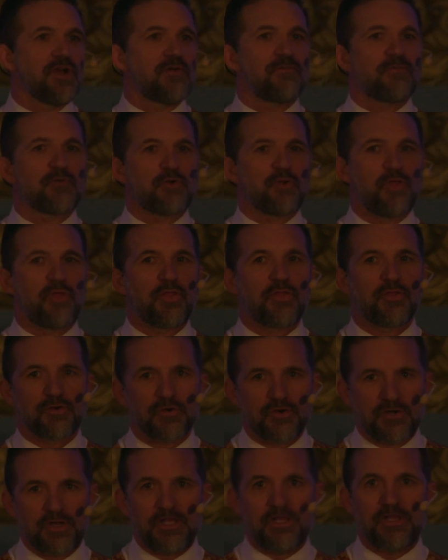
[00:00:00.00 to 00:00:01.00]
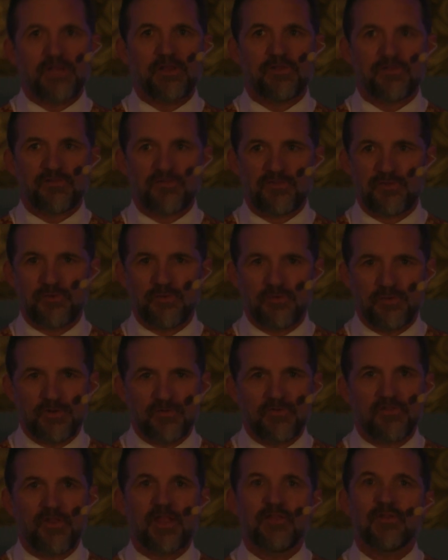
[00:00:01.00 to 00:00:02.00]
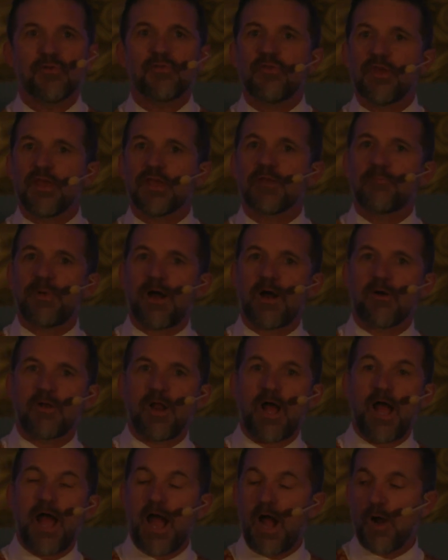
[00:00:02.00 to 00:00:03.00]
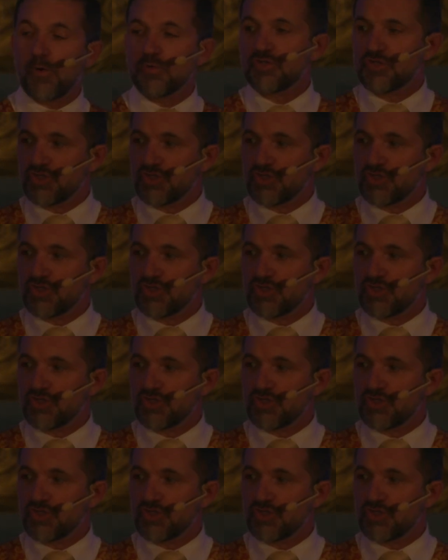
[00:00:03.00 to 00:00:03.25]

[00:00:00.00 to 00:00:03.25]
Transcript: for 30 students. And you think about how